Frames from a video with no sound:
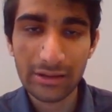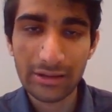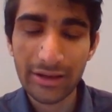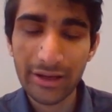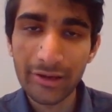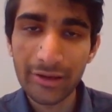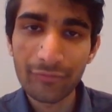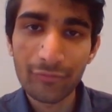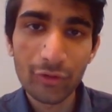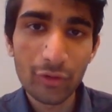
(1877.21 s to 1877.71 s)

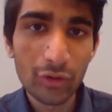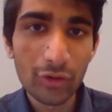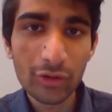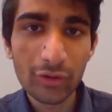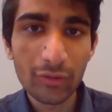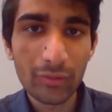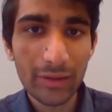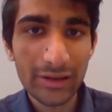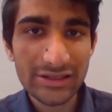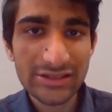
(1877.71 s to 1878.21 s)
And if you don't
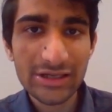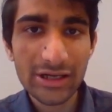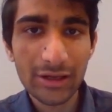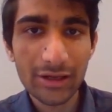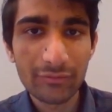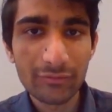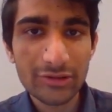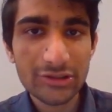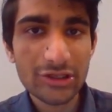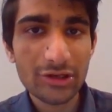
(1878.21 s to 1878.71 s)
know what is the
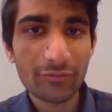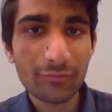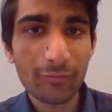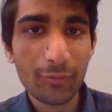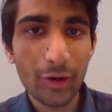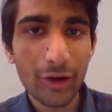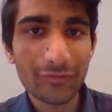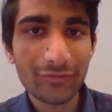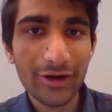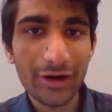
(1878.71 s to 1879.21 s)
conversion of
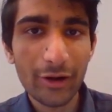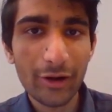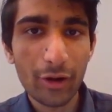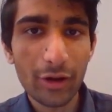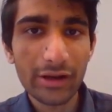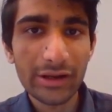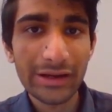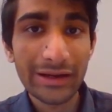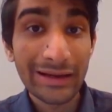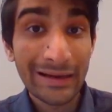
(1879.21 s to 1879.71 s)

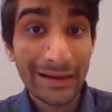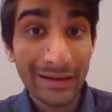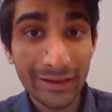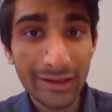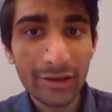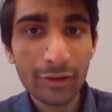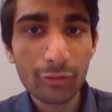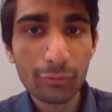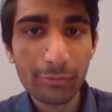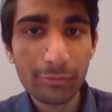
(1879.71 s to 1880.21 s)
$0.5 in
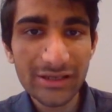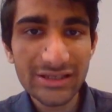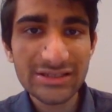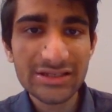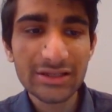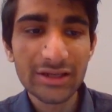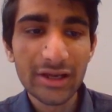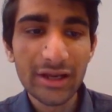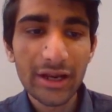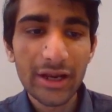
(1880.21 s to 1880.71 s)
Indian rupees,